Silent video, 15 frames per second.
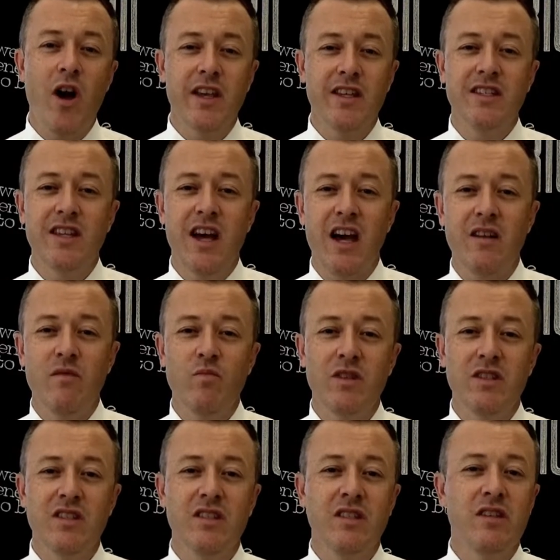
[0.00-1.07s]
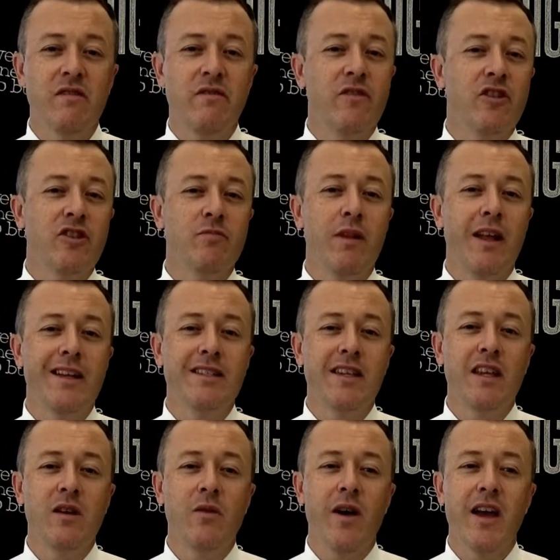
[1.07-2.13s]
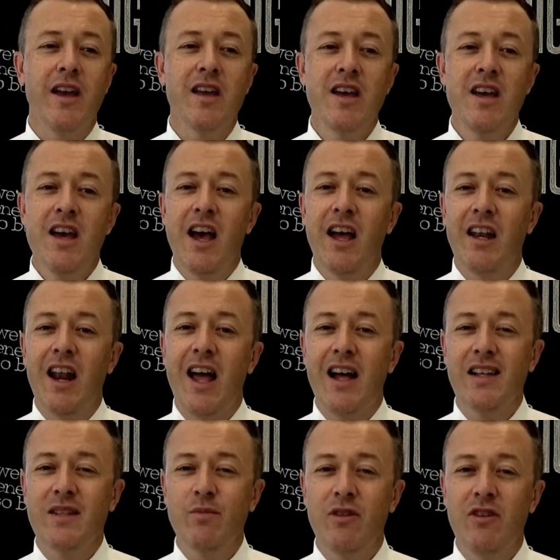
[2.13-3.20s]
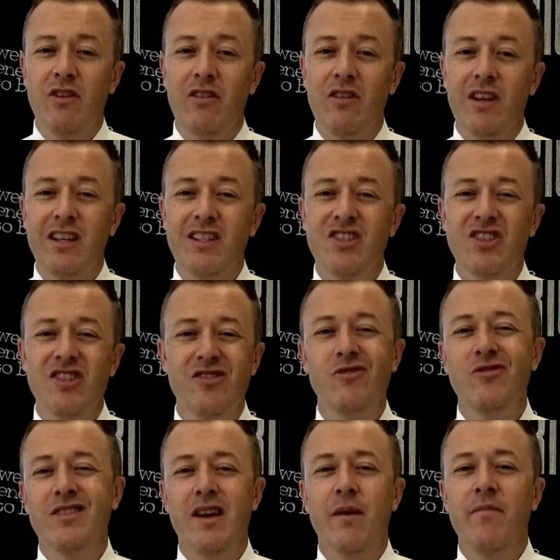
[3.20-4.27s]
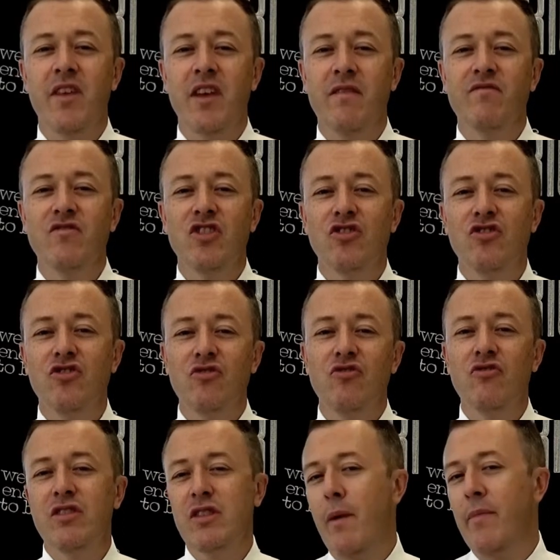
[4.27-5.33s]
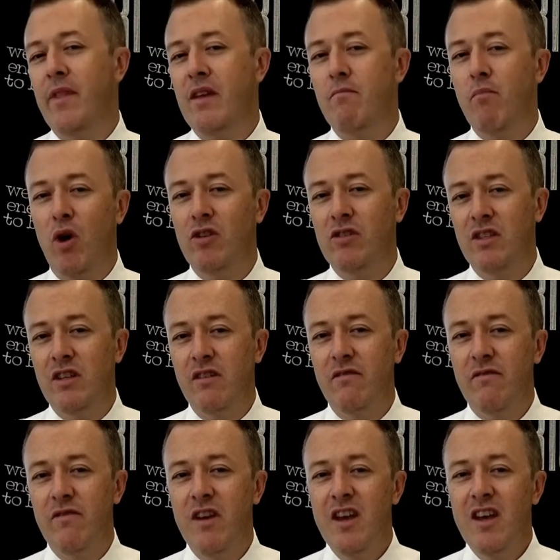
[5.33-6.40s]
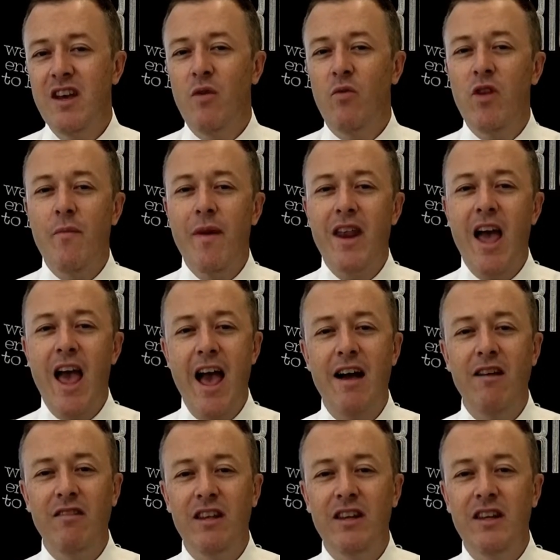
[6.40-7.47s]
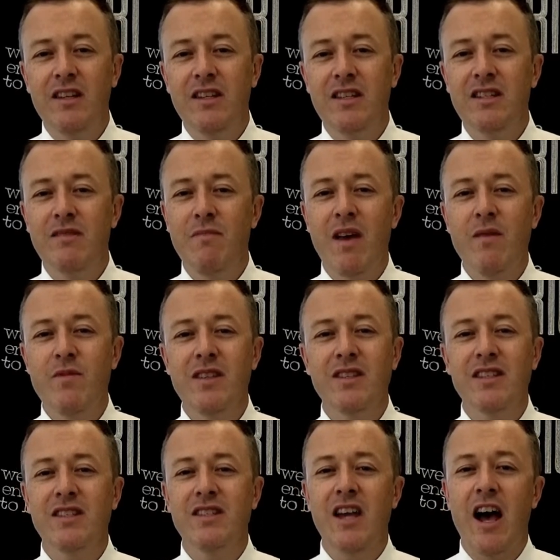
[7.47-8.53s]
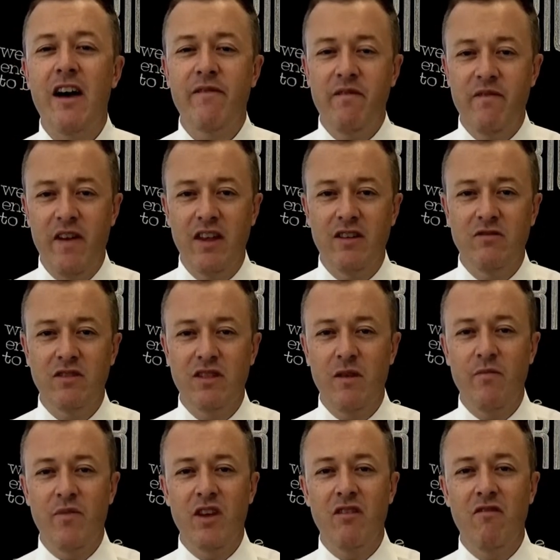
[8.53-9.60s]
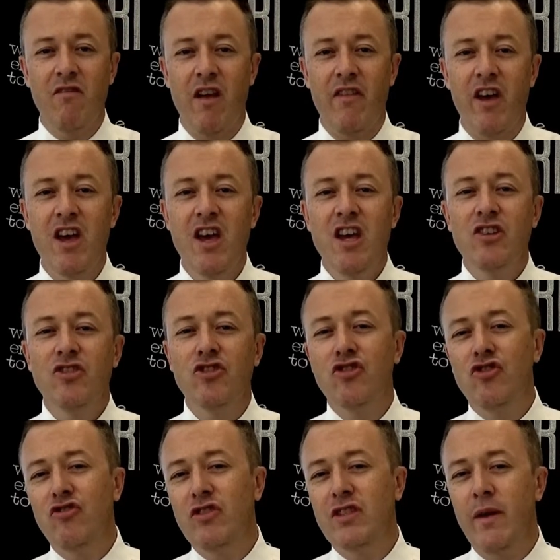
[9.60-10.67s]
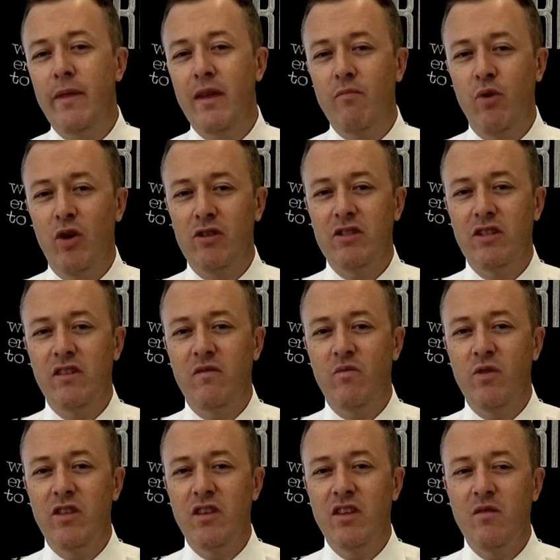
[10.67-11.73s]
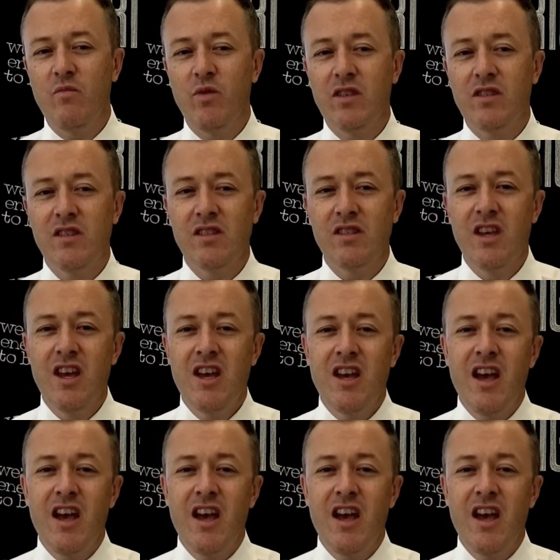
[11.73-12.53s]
why you started business in the first place anyway. And last but not least, just do something. Just do something positive. No matter how little it is, maybe it's a staff event or something or other, just do something positive within your business